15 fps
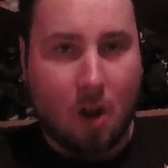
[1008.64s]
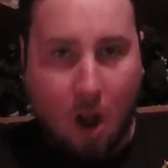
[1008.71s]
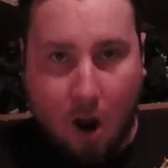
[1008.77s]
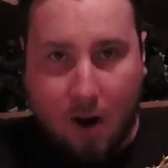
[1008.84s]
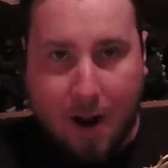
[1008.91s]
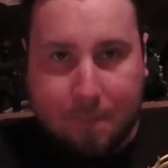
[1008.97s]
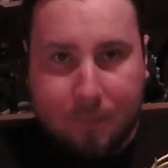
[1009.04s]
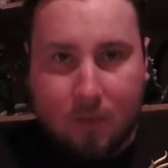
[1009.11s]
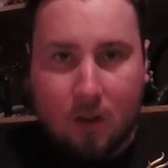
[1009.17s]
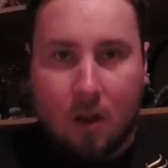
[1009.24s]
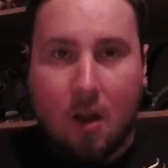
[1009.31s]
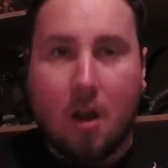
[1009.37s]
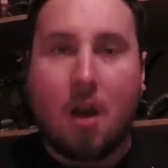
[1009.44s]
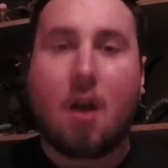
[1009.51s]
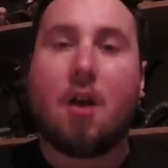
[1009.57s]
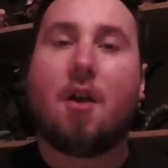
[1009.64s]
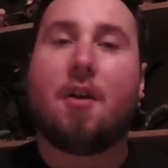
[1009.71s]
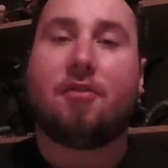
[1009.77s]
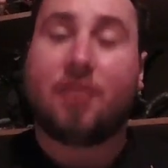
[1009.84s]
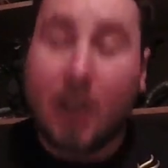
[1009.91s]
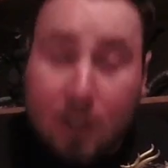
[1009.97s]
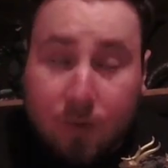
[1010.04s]
Alright.
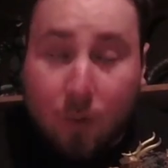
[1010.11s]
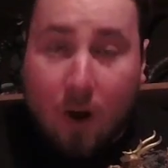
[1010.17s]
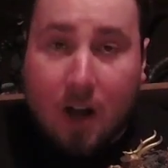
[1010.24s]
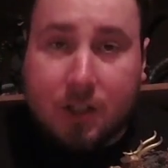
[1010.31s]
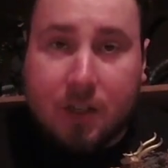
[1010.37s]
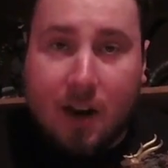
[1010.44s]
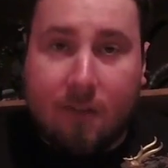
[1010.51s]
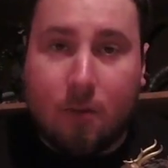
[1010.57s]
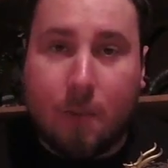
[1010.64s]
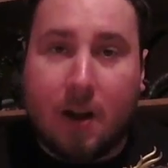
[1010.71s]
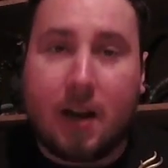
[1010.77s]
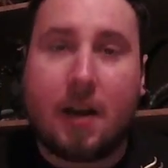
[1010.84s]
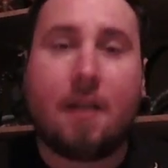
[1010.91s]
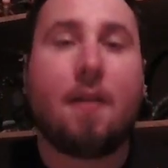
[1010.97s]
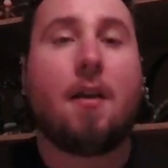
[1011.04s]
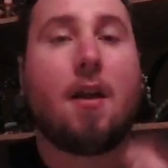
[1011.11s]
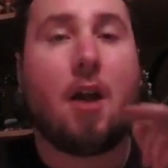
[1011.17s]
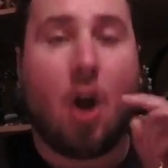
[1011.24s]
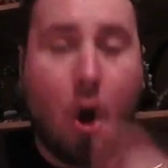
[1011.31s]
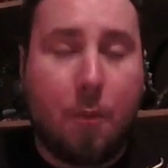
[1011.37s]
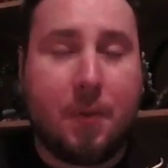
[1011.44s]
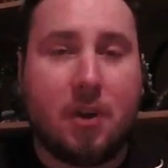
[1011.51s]
Thanks for watching, everybody.
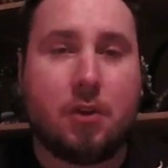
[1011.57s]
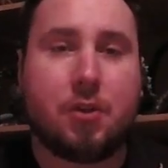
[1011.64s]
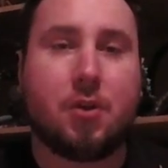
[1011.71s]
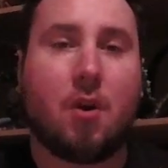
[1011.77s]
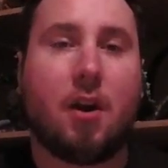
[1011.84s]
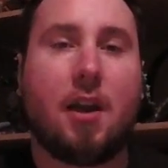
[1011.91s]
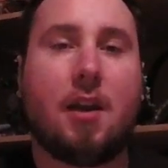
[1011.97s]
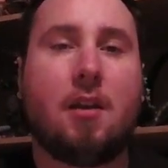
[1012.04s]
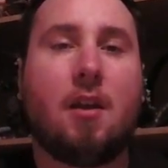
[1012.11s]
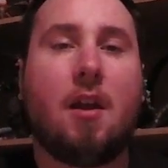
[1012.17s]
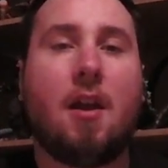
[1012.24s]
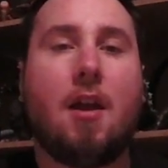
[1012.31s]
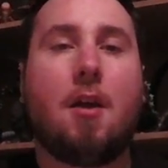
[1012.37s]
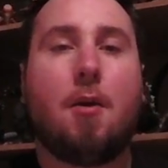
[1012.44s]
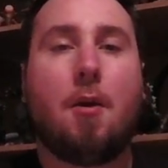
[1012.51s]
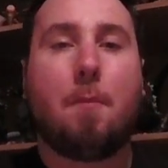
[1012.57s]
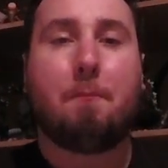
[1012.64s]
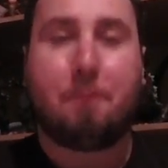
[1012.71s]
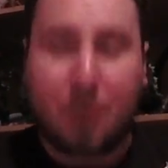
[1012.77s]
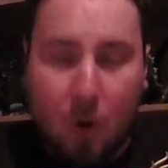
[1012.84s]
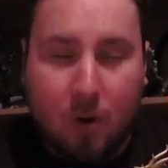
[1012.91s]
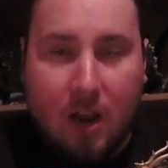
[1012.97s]
I hope you enjoyed it.
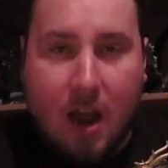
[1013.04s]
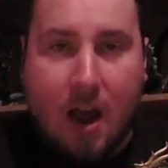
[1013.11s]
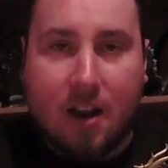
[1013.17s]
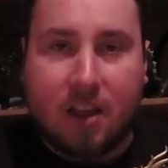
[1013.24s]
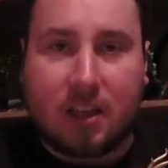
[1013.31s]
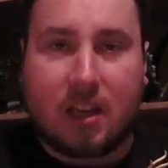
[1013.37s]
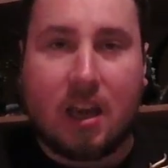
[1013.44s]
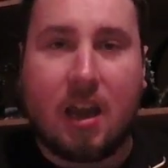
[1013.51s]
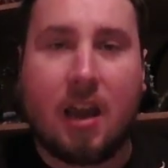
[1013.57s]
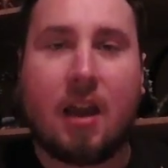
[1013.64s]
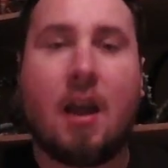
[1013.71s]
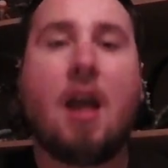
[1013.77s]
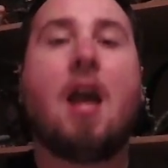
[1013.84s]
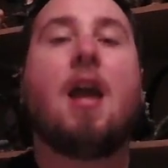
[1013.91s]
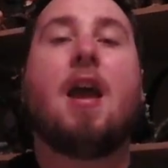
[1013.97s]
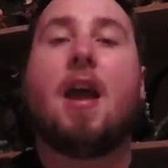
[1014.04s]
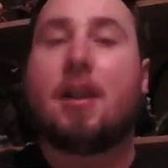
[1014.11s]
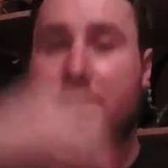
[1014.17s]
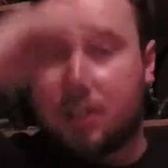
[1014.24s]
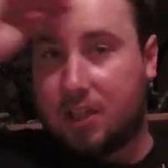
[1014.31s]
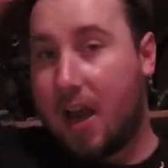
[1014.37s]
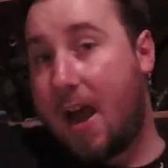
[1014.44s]
Booyah to the king,
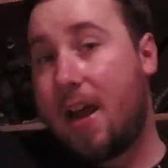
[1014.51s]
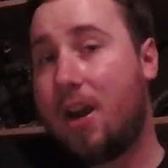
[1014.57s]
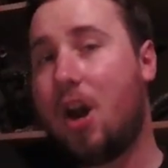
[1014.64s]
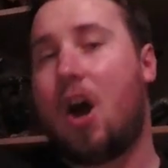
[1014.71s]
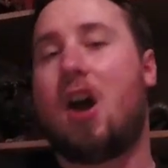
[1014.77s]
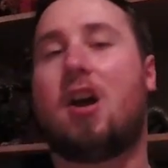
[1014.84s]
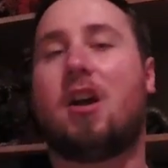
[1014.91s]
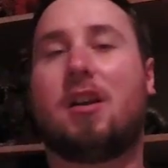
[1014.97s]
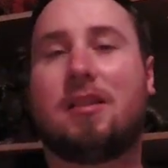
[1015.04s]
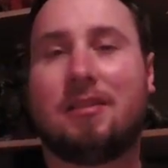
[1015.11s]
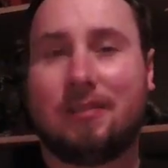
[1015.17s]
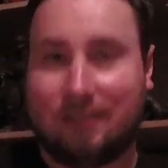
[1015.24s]
and sayonara!